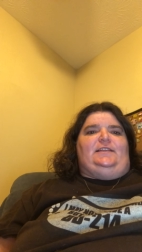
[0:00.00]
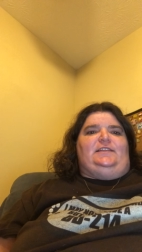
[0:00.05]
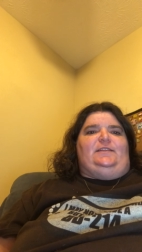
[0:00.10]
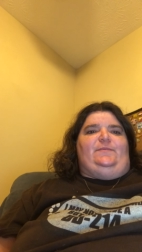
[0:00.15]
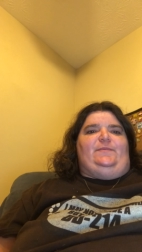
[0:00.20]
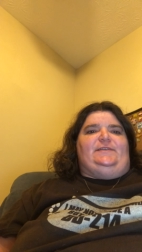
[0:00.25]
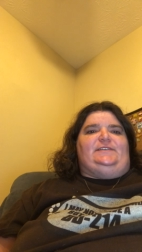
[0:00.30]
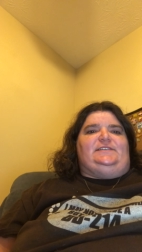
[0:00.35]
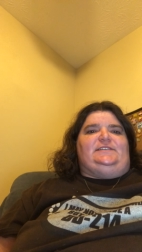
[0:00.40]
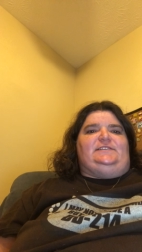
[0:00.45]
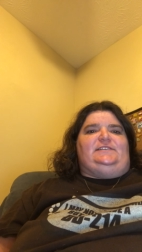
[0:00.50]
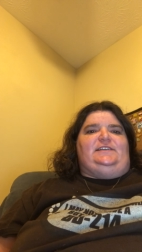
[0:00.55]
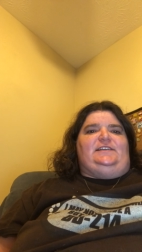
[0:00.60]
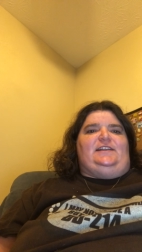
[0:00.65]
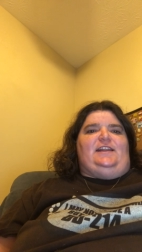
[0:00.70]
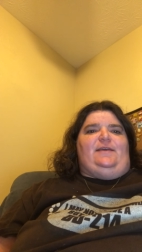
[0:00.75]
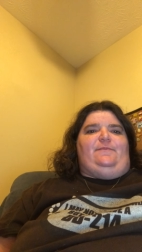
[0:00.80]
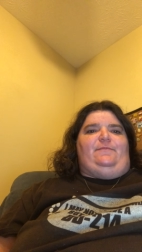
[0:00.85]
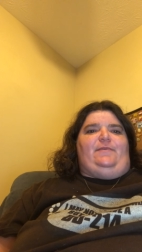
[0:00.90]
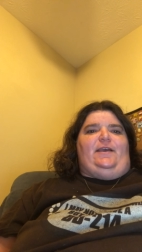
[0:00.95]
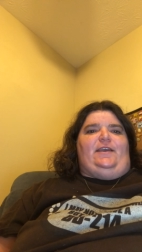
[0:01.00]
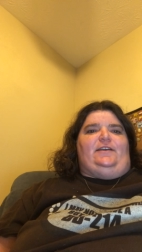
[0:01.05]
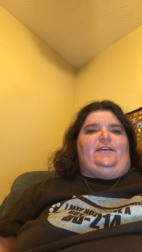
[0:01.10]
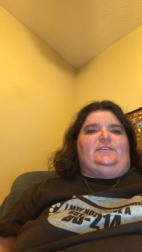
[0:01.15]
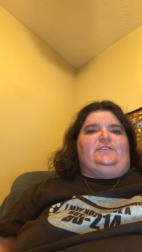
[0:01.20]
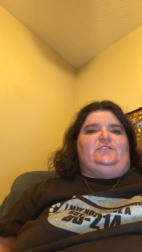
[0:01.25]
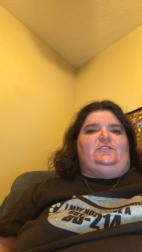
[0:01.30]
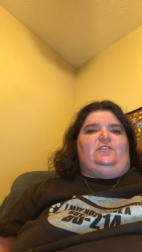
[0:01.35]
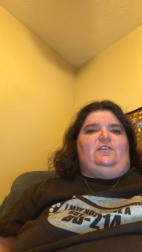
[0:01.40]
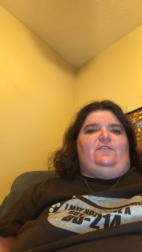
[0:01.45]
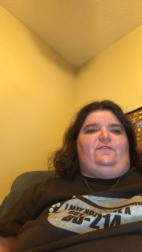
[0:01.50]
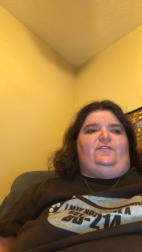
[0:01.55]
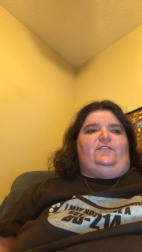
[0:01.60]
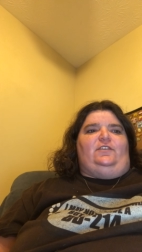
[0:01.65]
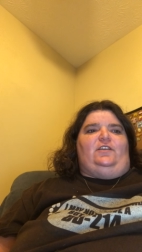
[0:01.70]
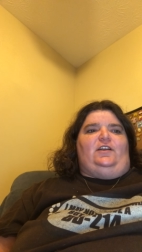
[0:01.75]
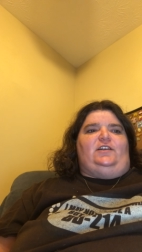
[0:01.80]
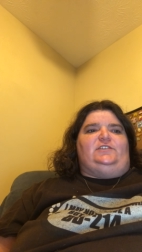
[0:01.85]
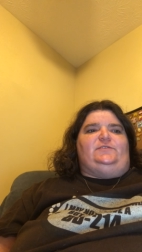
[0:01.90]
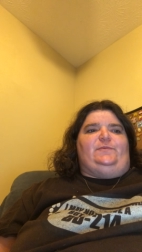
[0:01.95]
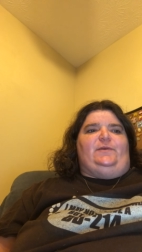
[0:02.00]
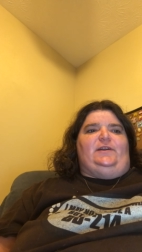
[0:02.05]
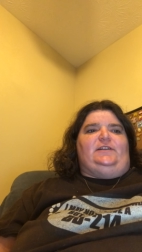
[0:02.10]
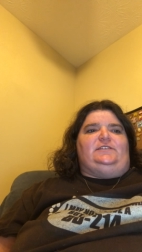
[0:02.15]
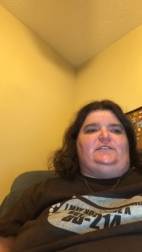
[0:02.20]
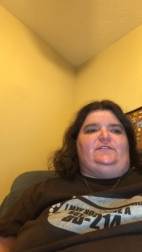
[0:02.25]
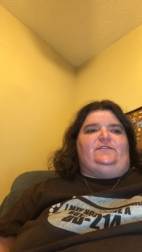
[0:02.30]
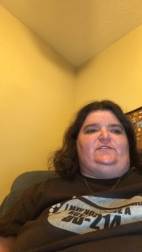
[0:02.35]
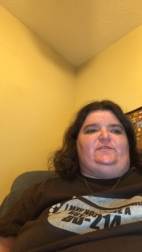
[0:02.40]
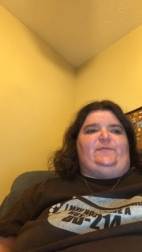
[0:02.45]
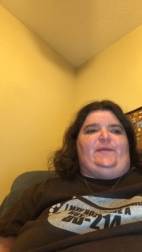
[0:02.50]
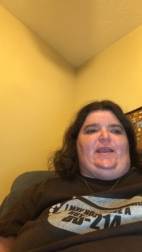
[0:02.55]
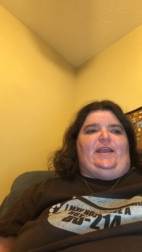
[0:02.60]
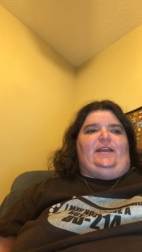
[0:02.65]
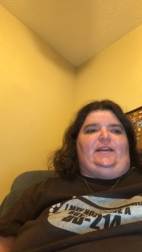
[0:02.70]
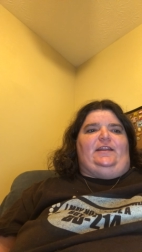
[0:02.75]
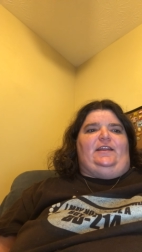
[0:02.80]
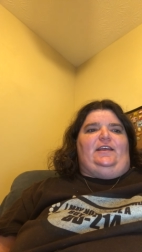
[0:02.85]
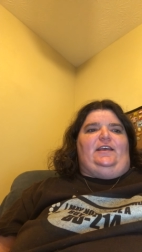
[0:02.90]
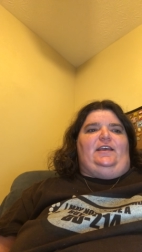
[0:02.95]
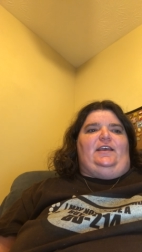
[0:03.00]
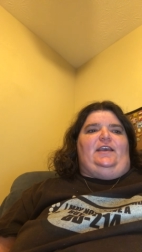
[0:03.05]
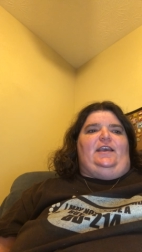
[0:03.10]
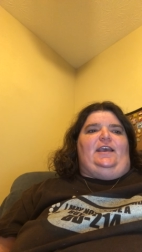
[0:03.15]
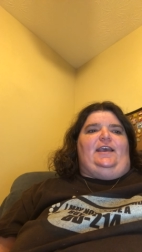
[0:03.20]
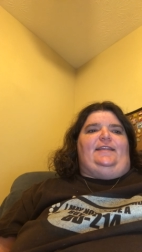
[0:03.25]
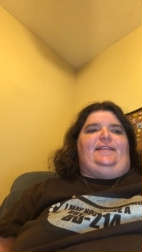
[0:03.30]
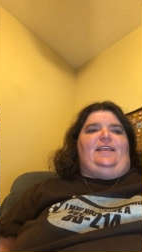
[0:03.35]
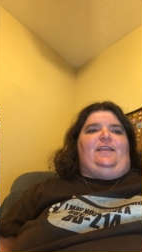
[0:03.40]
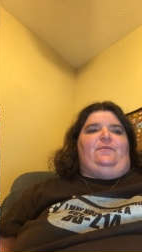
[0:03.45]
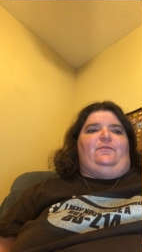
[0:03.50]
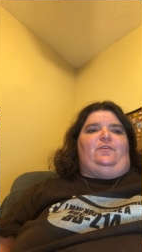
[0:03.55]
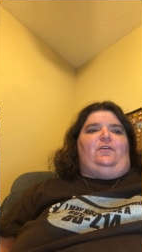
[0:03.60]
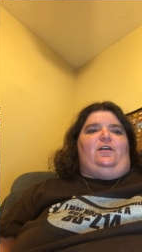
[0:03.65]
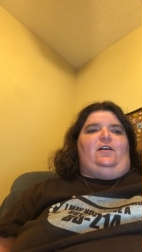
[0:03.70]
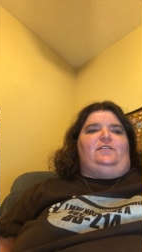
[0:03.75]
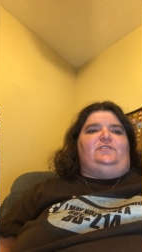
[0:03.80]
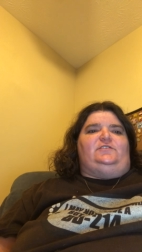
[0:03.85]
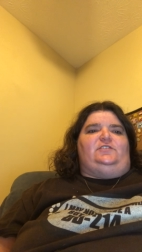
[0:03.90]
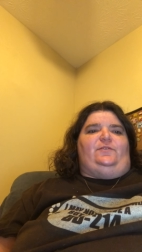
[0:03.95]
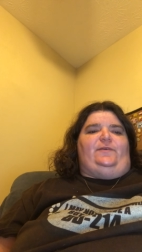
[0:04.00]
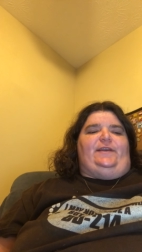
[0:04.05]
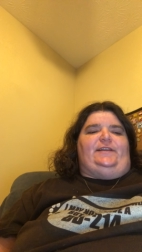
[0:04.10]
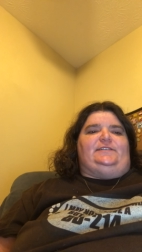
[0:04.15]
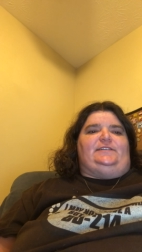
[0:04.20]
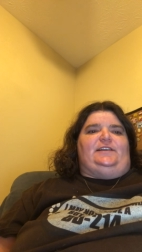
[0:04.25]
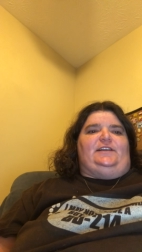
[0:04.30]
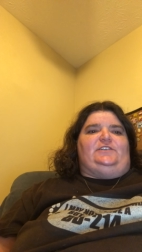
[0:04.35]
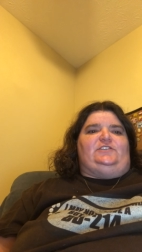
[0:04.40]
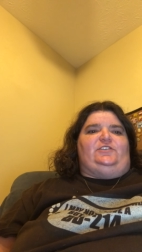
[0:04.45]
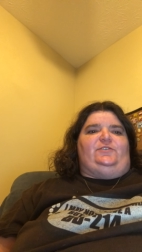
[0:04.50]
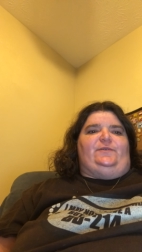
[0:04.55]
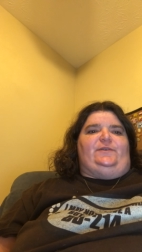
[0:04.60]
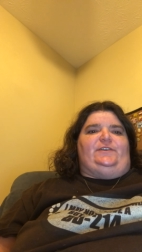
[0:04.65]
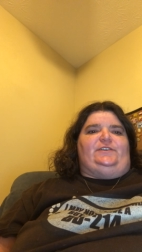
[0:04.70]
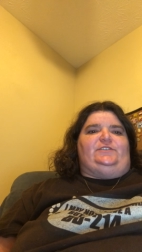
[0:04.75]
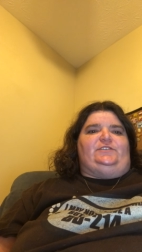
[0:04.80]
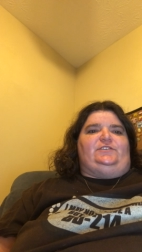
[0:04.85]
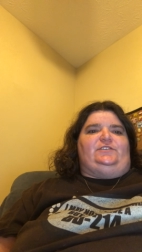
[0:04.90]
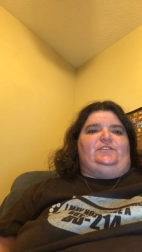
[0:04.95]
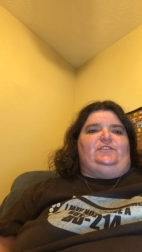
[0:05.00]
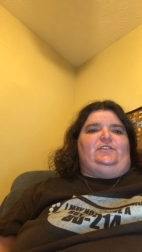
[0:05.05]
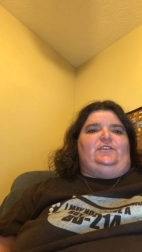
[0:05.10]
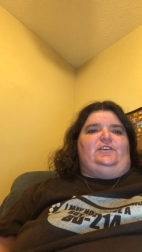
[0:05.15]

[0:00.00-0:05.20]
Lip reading: The Byzantine Empire took over large parts of Spain, and they were also anti-Jewish.